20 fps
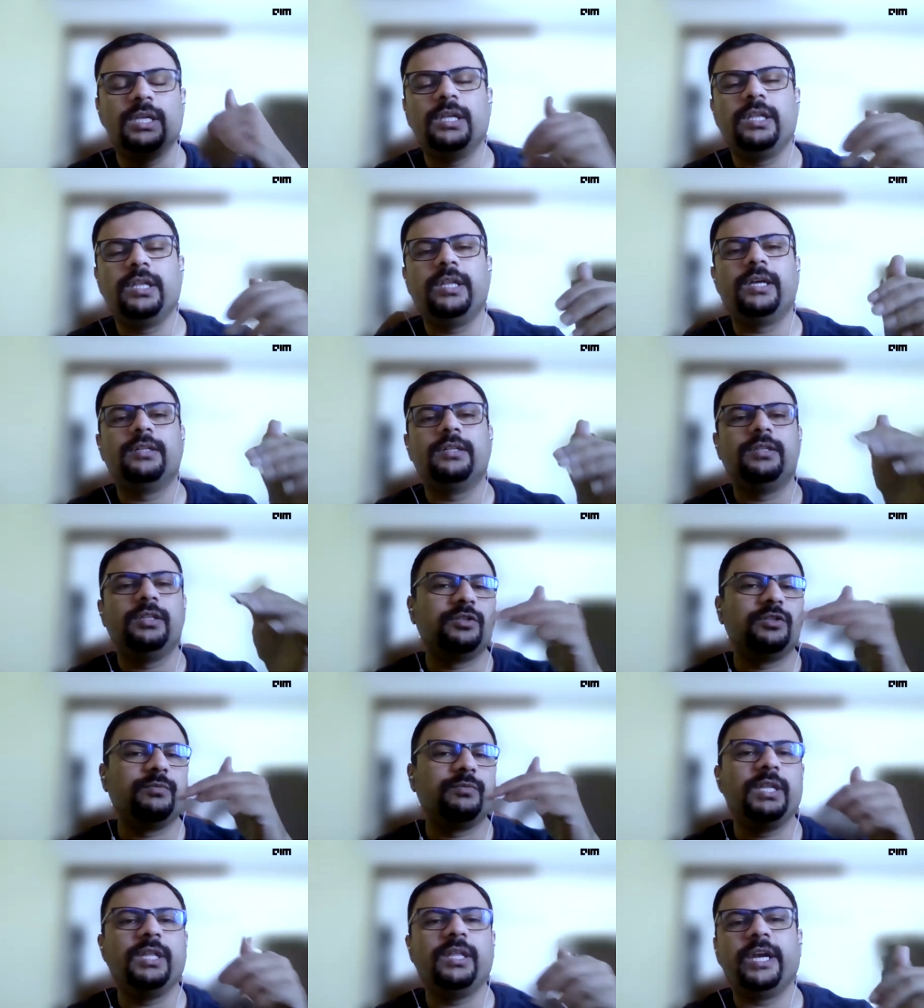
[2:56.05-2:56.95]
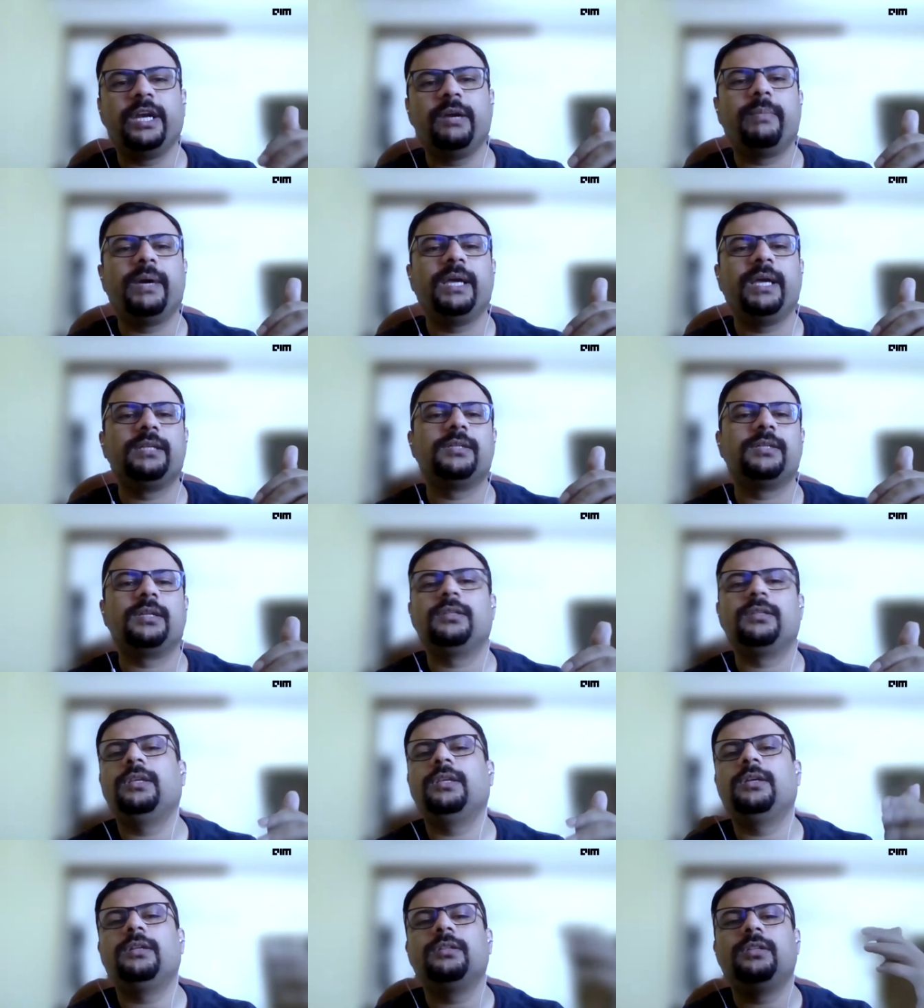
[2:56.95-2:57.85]
area, these many red bikes are
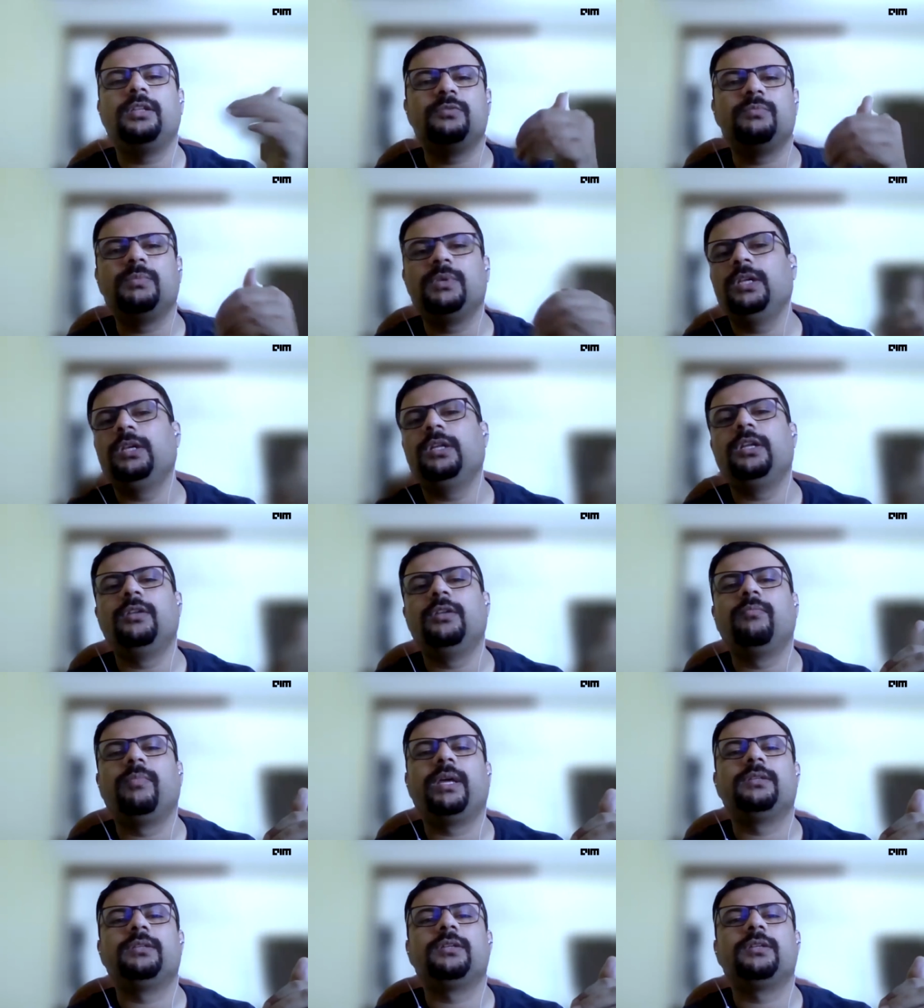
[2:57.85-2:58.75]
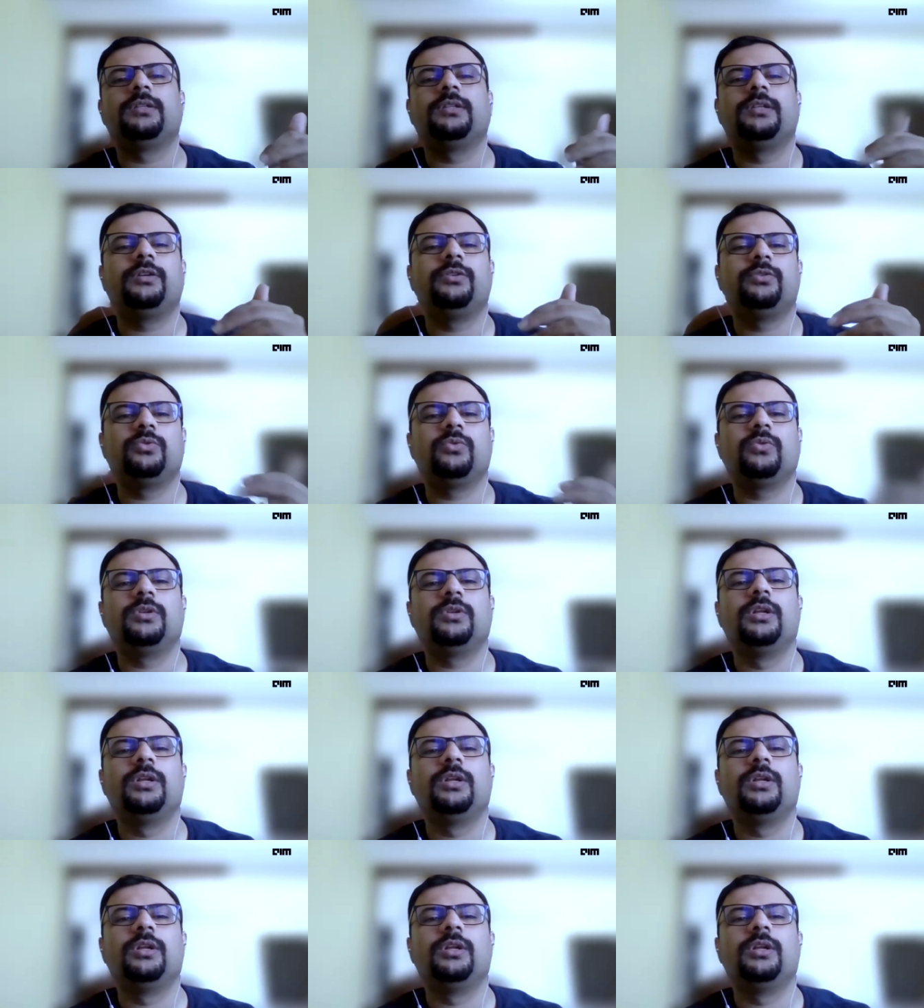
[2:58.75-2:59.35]
there, these many green bikes are there.